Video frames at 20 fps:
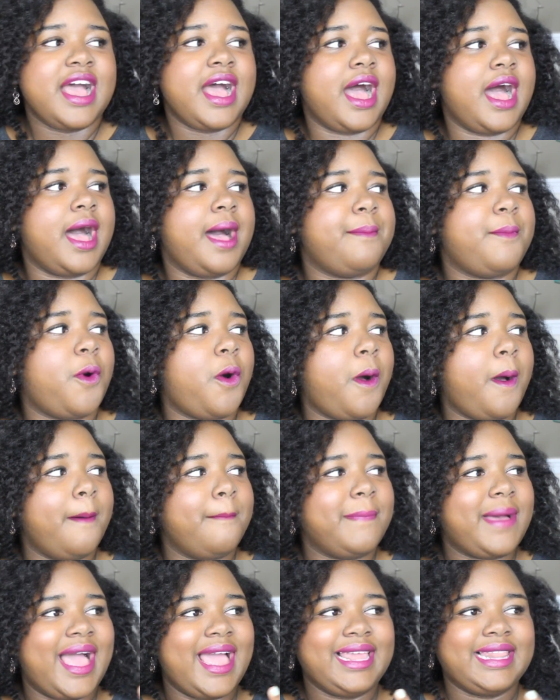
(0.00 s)

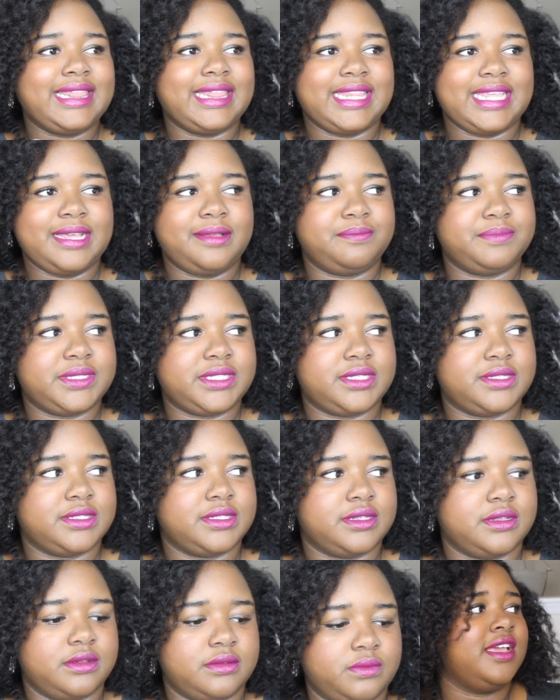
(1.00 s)
On my
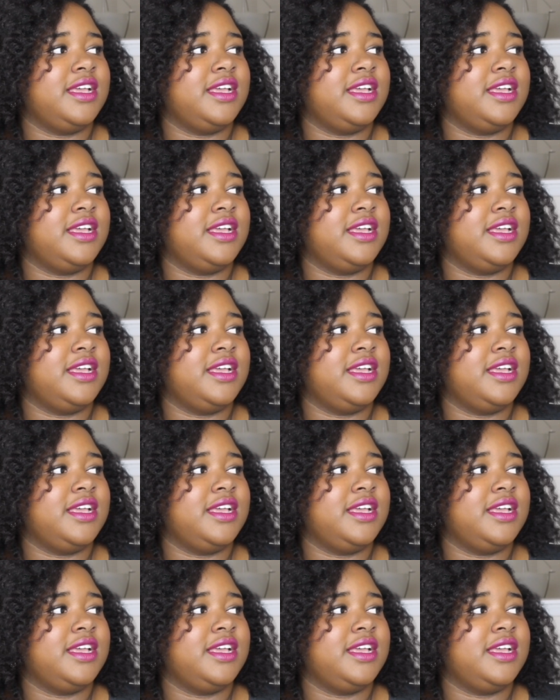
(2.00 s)
lips,